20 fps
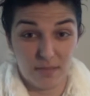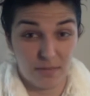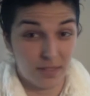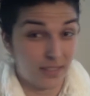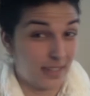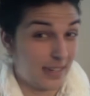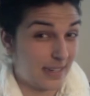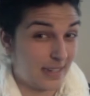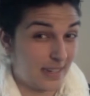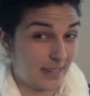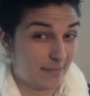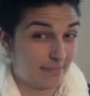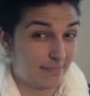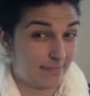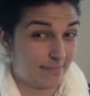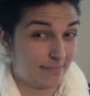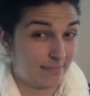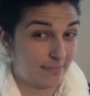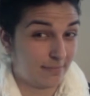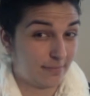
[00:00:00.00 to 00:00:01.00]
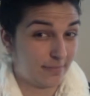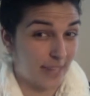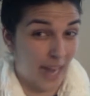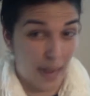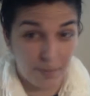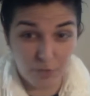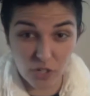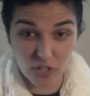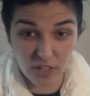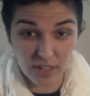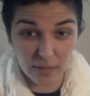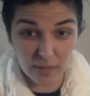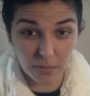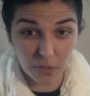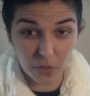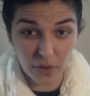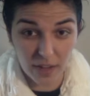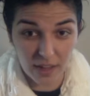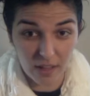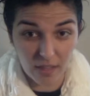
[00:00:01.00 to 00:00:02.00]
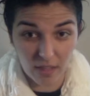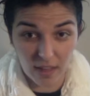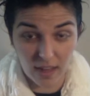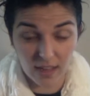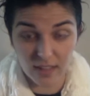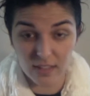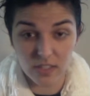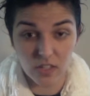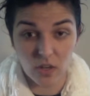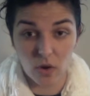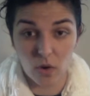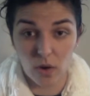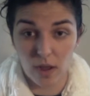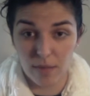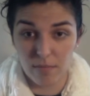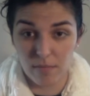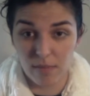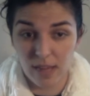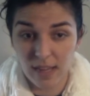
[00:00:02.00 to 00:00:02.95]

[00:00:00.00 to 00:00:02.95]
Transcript: really to capture him or anything, so